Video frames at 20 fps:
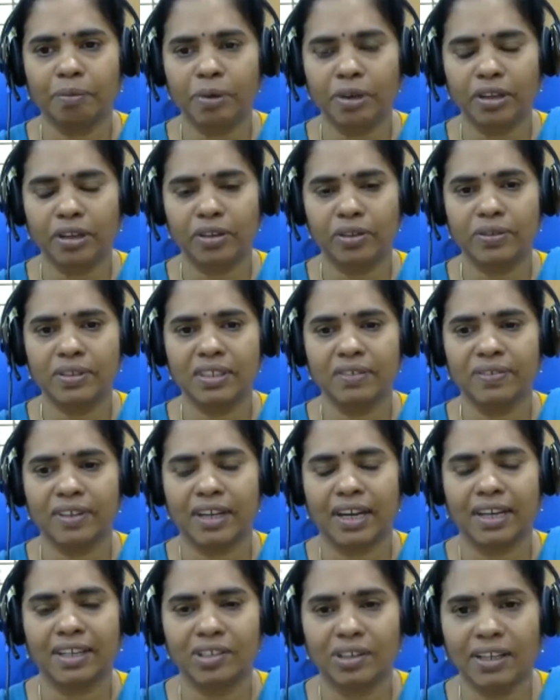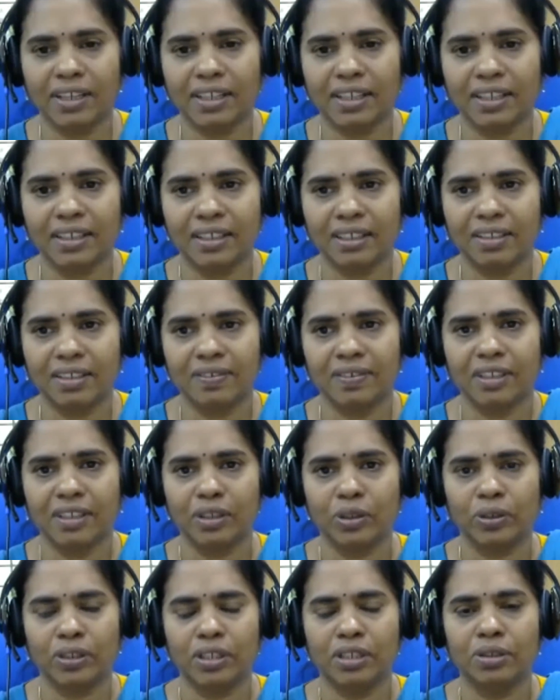you're using for hydraulic conductivity,
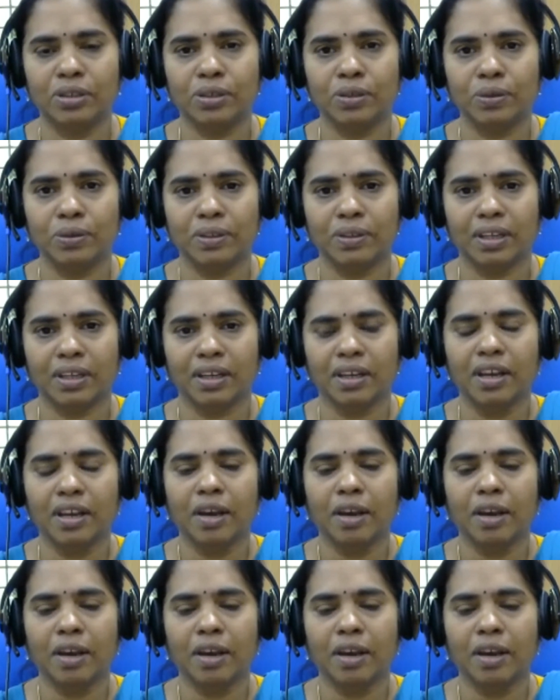you need to do the